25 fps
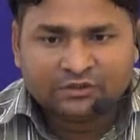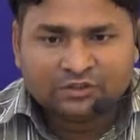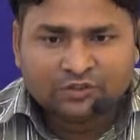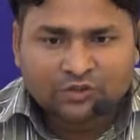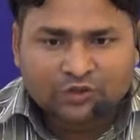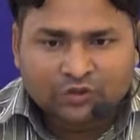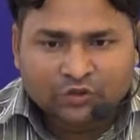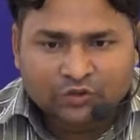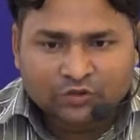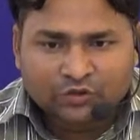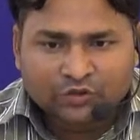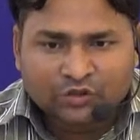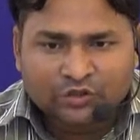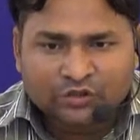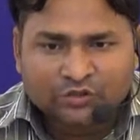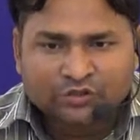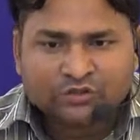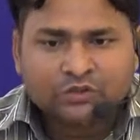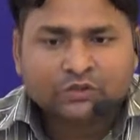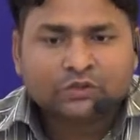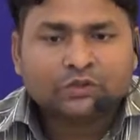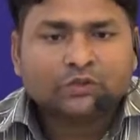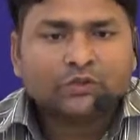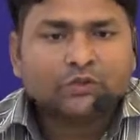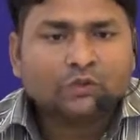truth
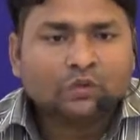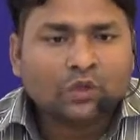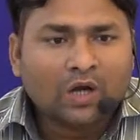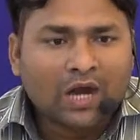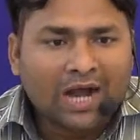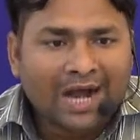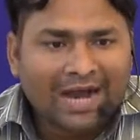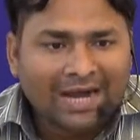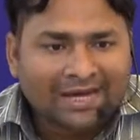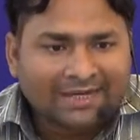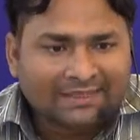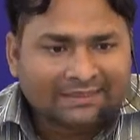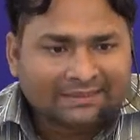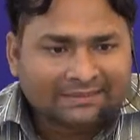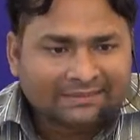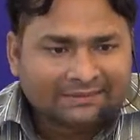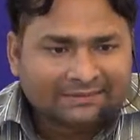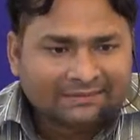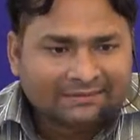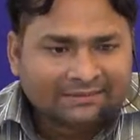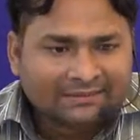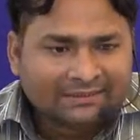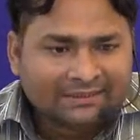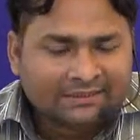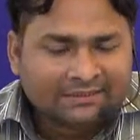through art,
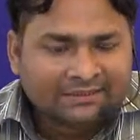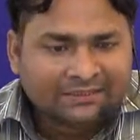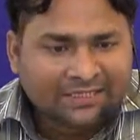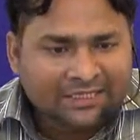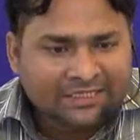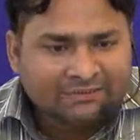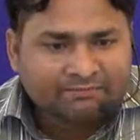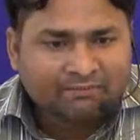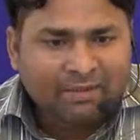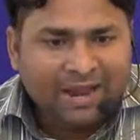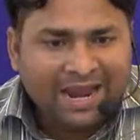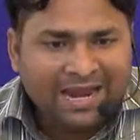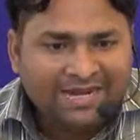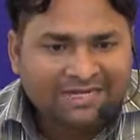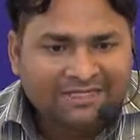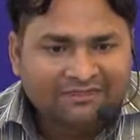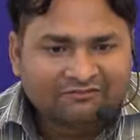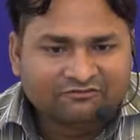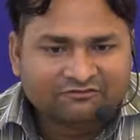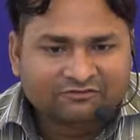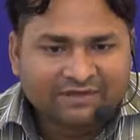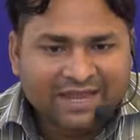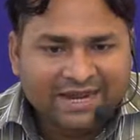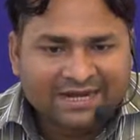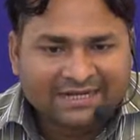despite the
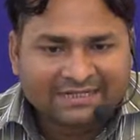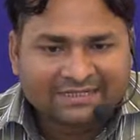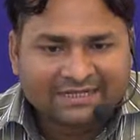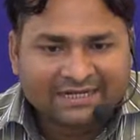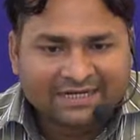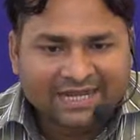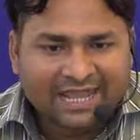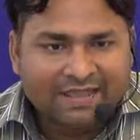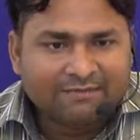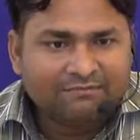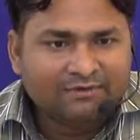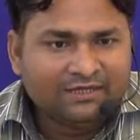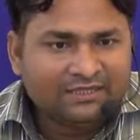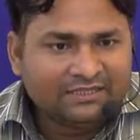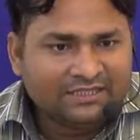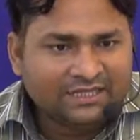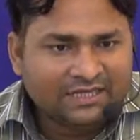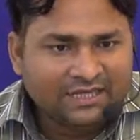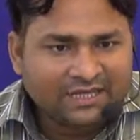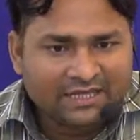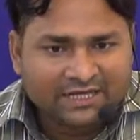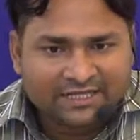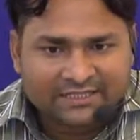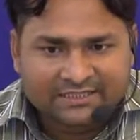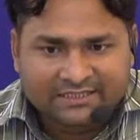fact that
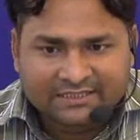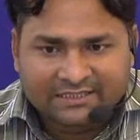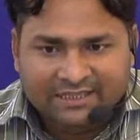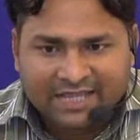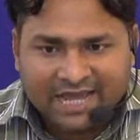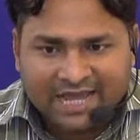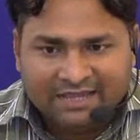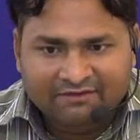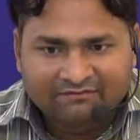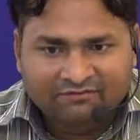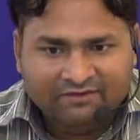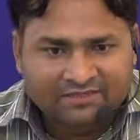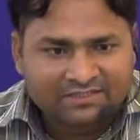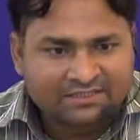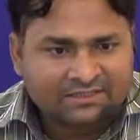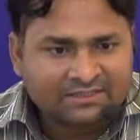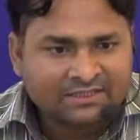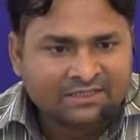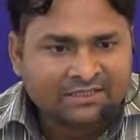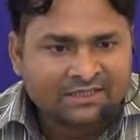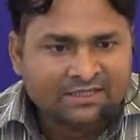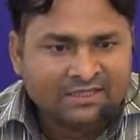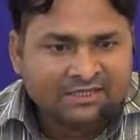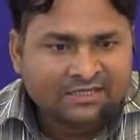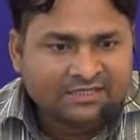everything in his life is
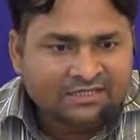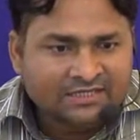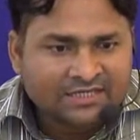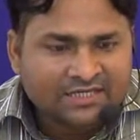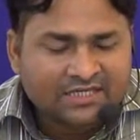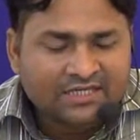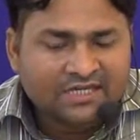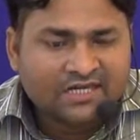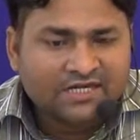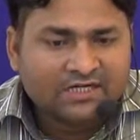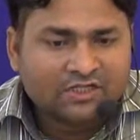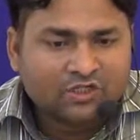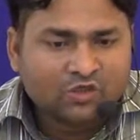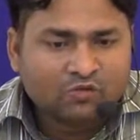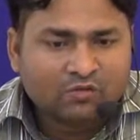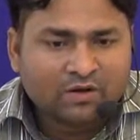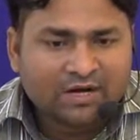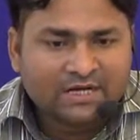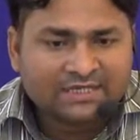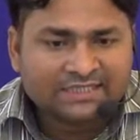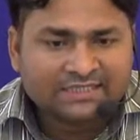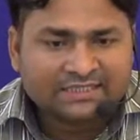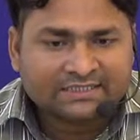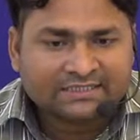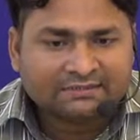geared
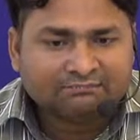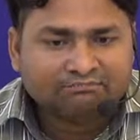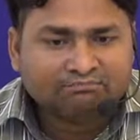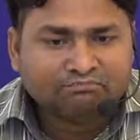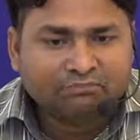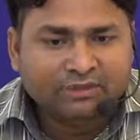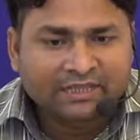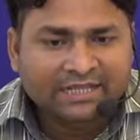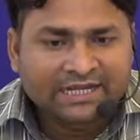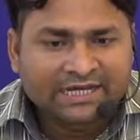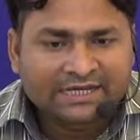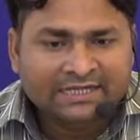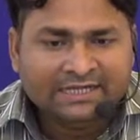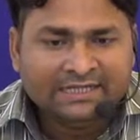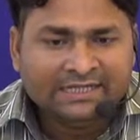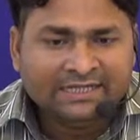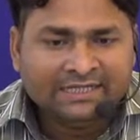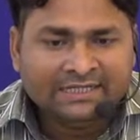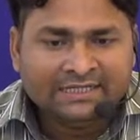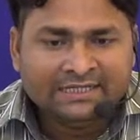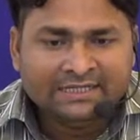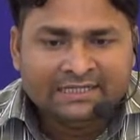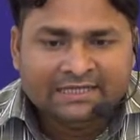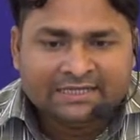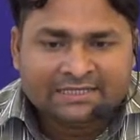towards a
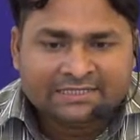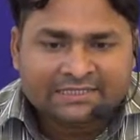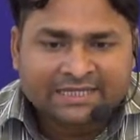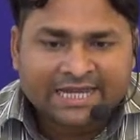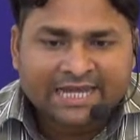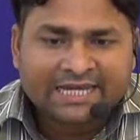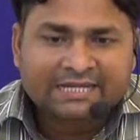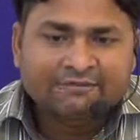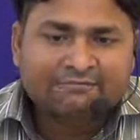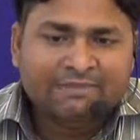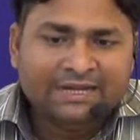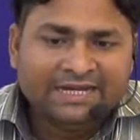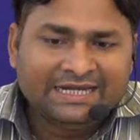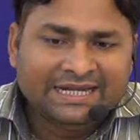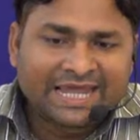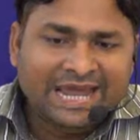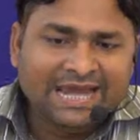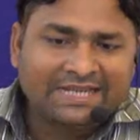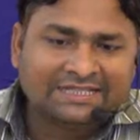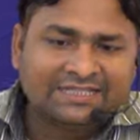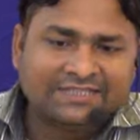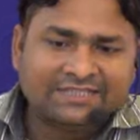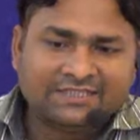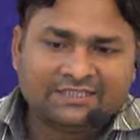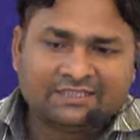completely celibate
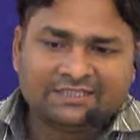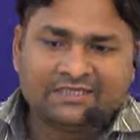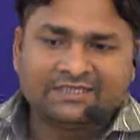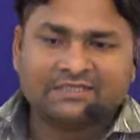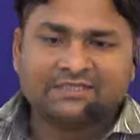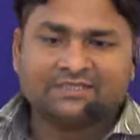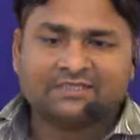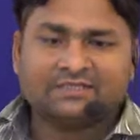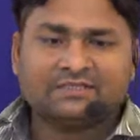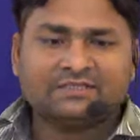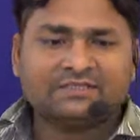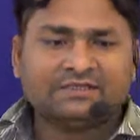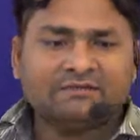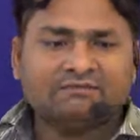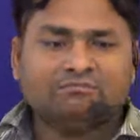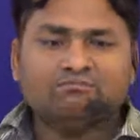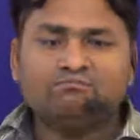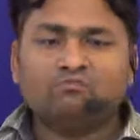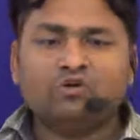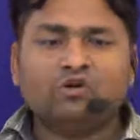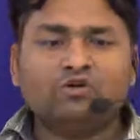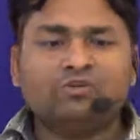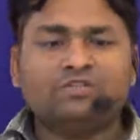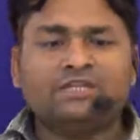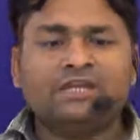existence,
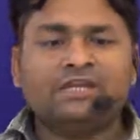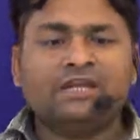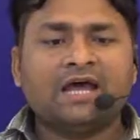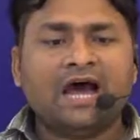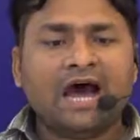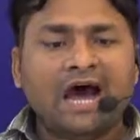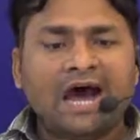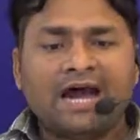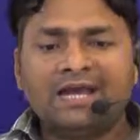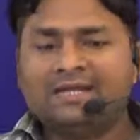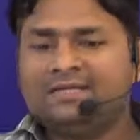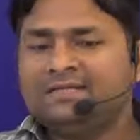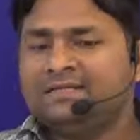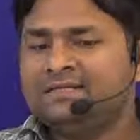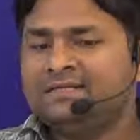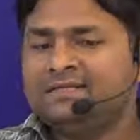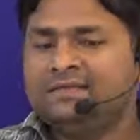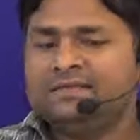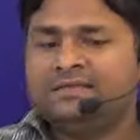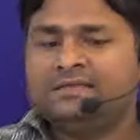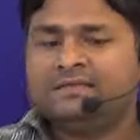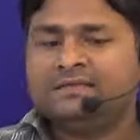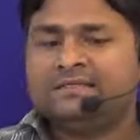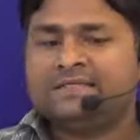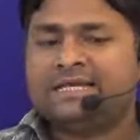both in art,
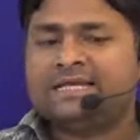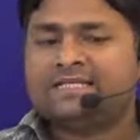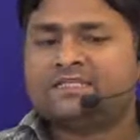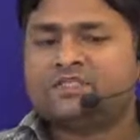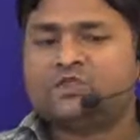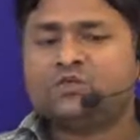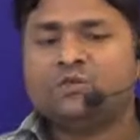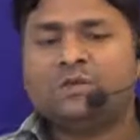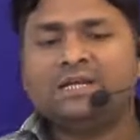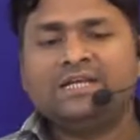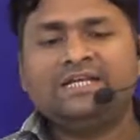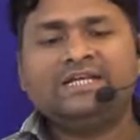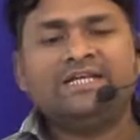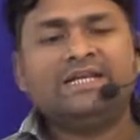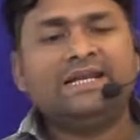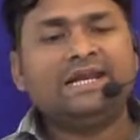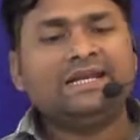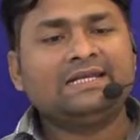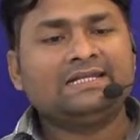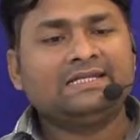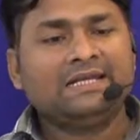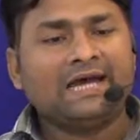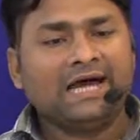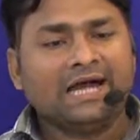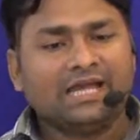sexuality,
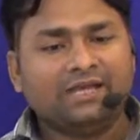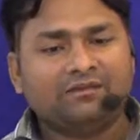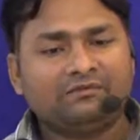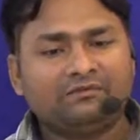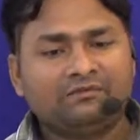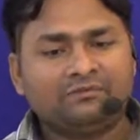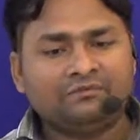and life.